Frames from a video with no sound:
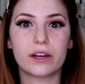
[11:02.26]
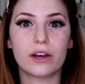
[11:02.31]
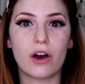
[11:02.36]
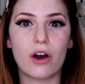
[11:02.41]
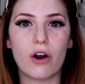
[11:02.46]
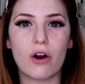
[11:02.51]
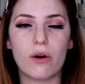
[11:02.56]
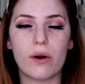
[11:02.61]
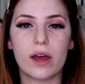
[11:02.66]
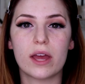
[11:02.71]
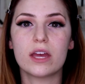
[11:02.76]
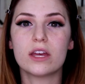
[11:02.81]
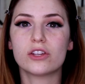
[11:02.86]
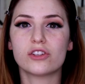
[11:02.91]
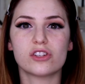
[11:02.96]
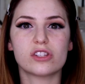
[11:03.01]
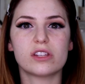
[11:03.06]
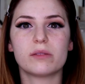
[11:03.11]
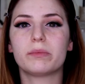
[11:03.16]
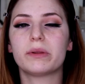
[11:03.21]
go
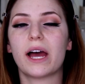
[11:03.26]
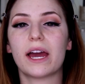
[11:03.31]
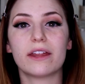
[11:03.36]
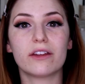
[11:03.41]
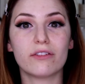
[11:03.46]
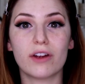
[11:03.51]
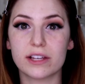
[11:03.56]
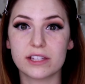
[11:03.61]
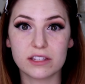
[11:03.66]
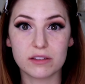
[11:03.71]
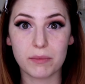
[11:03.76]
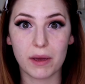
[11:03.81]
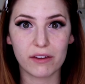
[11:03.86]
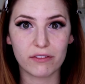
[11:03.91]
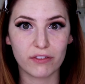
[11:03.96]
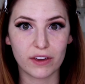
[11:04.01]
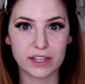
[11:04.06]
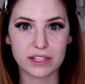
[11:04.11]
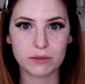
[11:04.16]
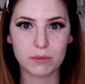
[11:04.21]
just apply the rest of my
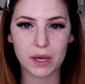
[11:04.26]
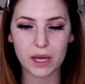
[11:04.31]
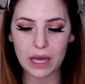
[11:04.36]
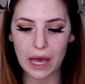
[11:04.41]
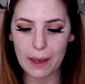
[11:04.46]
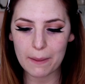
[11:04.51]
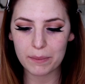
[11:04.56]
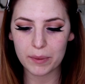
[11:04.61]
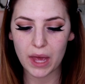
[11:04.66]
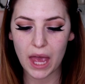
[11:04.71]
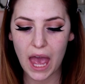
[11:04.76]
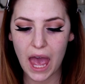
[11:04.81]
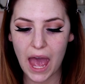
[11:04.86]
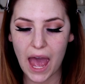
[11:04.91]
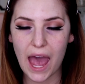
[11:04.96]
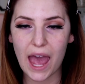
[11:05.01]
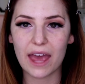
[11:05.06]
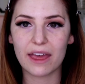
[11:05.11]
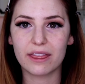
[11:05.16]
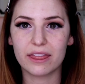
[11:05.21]
face makeup,
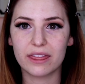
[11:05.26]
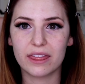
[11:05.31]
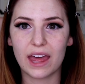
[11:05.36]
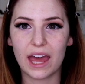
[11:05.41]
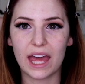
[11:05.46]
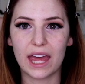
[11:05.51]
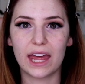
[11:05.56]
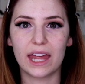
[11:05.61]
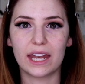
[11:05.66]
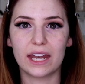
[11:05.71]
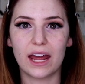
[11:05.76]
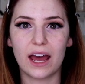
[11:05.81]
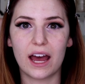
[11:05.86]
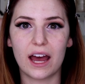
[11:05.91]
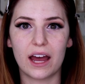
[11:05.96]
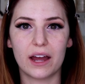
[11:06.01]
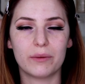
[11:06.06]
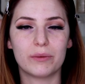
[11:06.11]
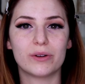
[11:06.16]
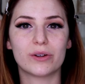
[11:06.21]
and then
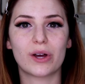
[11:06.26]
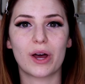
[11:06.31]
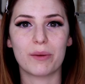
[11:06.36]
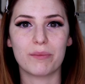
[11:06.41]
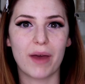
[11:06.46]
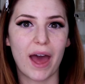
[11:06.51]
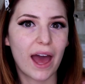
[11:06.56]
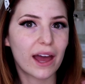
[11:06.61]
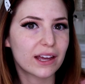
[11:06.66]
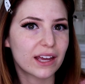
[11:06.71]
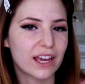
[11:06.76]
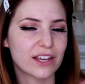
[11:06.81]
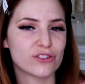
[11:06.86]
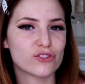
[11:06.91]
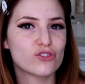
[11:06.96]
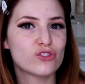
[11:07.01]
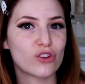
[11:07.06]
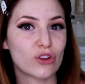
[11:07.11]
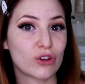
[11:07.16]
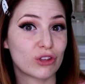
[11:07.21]
I will come back
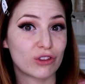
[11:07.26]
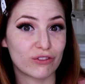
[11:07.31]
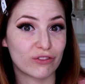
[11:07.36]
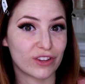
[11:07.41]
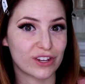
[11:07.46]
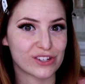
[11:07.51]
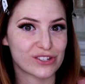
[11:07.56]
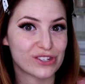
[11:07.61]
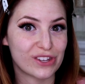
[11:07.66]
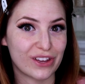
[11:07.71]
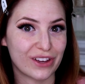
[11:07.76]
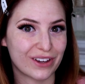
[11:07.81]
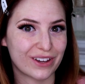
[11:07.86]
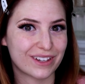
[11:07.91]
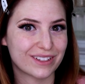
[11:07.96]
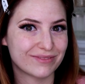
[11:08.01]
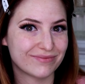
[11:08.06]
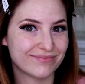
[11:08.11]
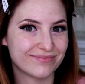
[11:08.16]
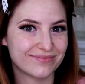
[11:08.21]
and show you the finished
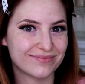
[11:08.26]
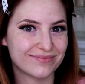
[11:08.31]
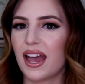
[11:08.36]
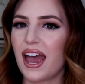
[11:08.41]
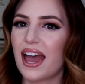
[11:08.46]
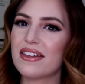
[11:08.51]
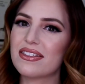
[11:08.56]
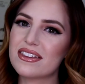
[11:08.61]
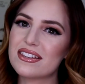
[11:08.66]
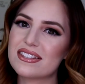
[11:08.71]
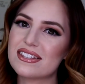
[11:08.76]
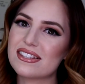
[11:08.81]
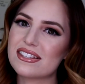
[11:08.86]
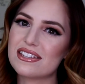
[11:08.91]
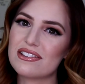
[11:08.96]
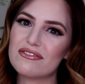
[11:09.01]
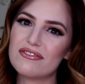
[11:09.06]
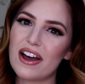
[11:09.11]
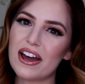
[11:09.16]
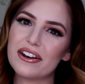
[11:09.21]
look. And this is
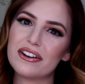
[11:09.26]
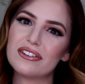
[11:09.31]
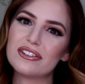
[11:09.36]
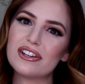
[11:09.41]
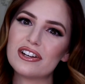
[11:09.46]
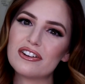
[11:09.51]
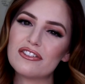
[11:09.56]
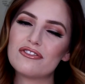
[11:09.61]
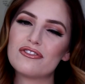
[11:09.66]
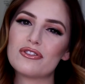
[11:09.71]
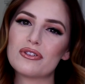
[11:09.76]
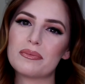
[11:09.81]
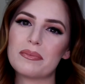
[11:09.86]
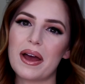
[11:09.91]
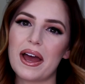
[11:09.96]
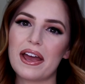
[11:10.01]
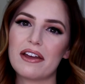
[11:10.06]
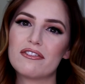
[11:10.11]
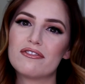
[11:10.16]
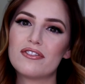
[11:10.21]
the final look for
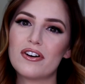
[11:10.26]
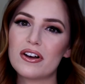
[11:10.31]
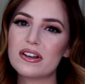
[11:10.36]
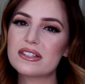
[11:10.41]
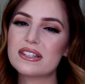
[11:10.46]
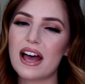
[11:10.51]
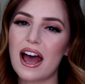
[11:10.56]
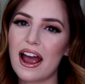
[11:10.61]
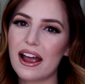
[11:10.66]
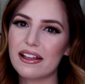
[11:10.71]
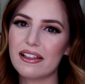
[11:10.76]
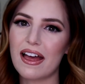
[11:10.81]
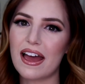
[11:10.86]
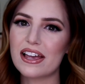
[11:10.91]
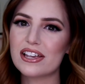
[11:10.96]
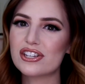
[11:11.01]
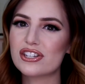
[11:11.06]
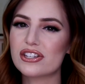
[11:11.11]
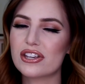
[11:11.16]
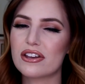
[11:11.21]
my false
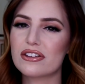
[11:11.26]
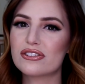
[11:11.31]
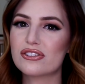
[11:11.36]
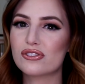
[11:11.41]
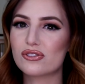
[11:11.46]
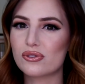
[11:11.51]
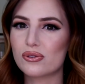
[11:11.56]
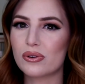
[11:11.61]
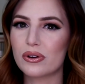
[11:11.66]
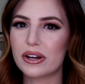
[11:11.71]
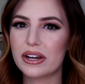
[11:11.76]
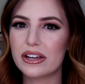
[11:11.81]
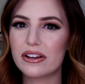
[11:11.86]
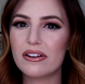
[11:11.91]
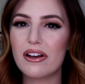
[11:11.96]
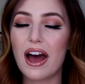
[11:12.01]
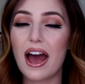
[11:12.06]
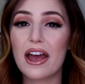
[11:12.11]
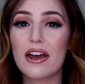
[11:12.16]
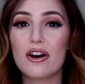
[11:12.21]
eyelash
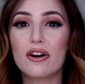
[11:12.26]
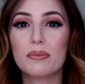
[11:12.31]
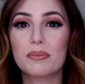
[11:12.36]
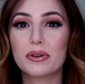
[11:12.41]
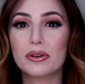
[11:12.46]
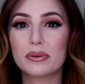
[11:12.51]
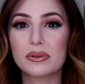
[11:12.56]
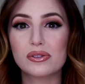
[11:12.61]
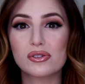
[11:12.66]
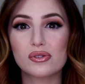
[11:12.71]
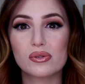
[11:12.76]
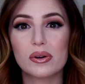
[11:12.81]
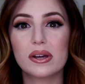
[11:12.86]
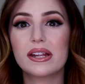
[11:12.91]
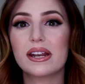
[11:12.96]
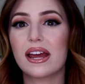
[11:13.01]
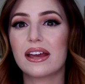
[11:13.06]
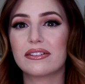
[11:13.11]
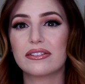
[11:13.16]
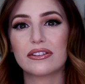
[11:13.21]
tutorial. I hope you
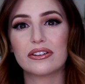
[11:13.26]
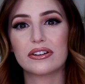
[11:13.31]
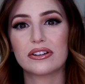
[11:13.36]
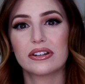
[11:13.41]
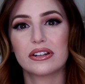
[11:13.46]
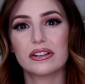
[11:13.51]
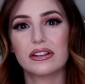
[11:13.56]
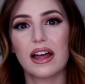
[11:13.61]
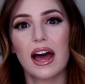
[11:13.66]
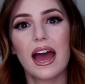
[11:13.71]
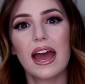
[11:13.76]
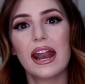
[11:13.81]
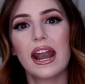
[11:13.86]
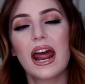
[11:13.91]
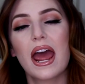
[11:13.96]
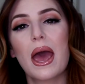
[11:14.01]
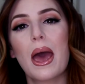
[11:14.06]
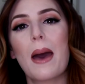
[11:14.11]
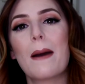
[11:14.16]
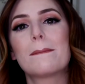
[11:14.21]
enjoyed and learned a lot.
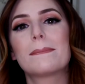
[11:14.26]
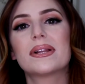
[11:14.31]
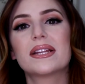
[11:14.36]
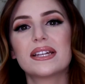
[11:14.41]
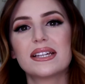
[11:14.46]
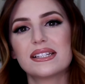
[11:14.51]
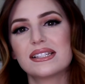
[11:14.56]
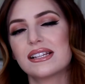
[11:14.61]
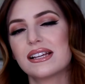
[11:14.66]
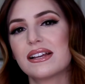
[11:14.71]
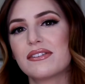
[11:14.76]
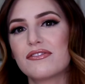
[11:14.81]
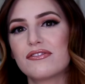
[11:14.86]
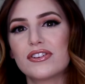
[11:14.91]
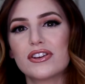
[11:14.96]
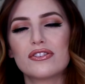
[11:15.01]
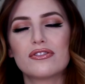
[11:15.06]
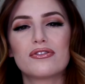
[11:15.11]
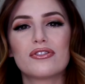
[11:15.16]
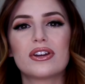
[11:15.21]
Please
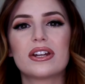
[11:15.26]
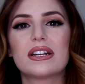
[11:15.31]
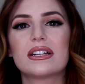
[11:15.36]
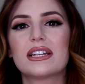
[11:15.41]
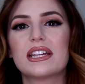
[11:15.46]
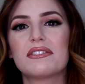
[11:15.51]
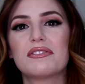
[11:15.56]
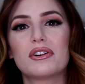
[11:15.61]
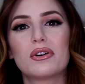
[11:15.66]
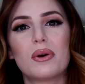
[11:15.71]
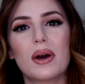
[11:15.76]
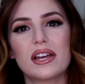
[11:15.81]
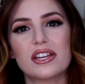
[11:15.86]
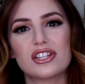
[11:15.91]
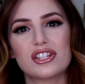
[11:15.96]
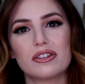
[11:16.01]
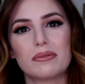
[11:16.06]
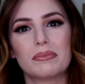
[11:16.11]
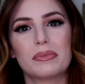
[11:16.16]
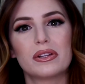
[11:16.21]
feel free to leave a
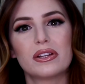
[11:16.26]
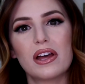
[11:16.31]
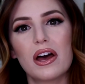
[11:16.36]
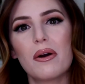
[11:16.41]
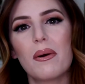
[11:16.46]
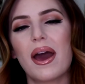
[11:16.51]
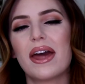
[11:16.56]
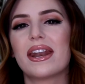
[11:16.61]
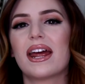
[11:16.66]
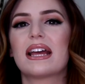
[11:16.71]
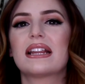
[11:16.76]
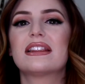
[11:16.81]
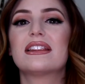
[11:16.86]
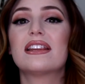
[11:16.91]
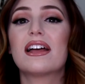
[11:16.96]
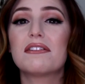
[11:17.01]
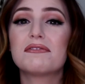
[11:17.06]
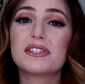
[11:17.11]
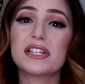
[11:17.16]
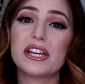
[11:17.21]
question below, and I'd
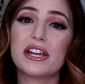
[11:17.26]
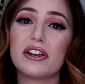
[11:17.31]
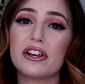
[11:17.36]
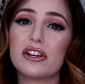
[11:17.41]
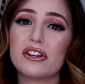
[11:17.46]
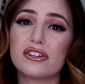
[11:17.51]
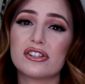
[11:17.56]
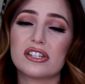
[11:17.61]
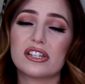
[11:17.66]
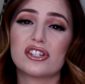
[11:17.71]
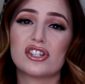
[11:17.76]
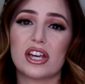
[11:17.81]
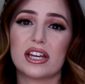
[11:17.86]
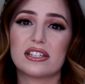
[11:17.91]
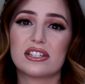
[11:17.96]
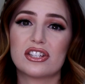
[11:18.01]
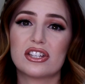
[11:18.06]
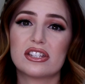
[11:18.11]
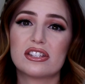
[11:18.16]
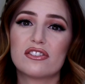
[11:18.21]
love to hear your
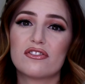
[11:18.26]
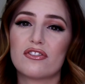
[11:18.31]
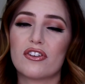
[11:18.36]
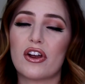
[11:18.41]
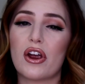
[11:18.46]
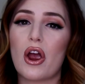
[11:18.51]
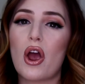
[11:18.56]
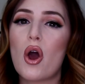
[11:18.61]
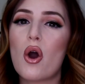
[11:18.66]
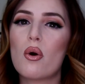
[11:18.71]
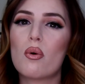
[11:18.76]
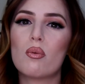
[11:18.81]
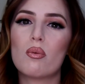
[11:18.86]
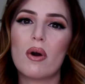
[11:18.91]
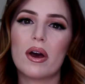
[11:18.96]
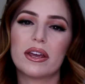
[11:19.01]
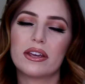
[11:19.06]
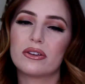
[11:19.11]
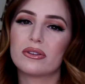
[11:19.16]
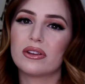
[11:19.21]
suggestions for
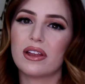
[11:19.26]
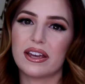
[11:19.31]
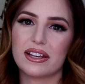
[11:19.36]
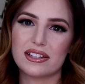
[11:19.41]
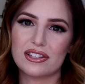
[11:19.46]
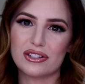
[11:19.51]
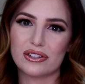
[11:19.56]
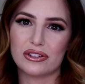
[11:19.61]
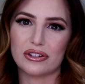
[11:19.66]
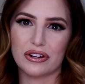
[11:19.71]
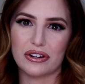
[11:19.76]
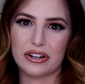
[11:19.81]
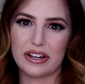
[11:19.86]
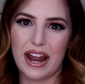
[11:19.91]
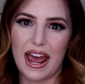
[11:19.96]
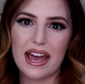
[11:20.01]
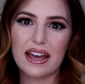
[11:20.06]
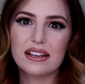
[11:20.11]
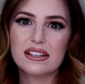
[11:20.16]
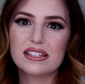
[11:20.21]
what you'd like to learn
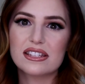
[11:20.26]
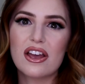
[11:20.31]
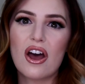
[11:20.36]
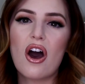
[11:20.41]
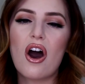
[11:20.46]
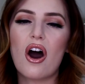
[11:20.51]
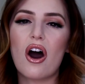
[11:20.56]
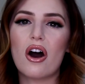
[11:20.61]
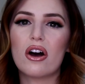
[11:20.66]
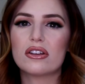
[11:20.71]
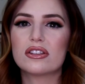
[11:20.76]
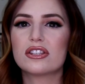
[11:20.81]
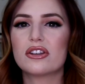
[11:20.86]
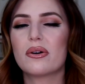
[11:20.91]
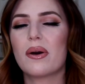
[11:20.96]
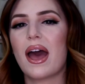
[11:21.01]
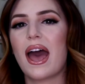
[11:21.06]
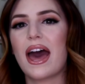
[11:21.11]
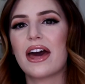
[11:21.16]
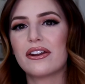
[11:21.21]
next.
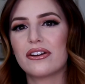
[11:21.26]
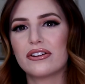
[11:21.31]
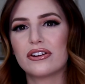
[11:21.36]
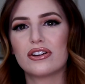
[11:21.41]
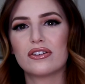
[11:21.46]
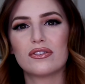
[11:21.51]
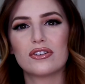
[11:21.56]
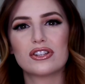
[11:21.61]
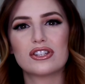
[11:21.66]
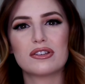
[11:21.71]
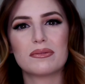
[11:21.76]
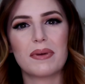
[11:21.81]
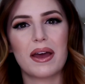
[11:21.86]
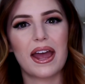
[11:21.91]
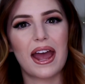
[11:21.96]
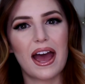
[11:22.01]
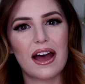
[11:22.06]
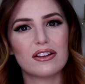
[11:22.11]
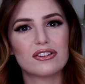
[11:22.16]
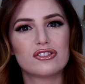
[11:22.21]
Also, head on over to
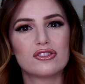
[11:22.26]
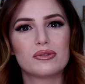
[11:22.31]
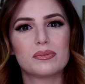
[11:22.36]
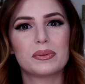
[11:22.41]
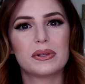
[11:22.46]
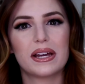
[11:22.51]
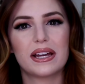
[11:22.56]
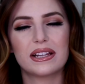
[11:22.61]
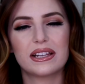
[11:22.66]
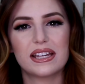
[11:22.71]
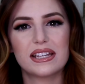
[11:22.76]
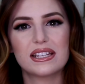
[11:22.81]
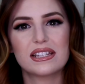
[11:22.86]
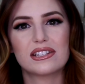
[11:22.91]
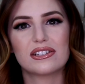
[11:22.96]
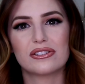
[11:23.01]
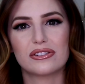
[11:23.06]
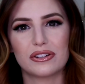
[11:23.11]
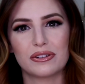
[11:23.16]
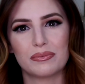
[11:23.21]
my how-to
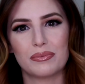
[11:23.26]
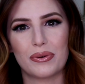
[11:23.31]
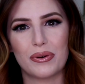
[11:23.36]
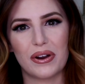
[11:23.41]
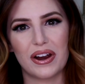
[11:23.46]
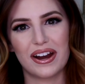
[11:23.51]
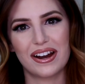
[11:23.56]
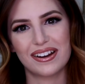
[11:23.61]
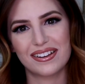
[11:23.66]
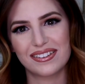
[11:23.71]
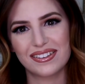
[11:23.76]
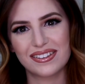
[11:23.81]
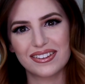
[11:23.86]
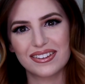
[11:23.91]
playlist to learn more.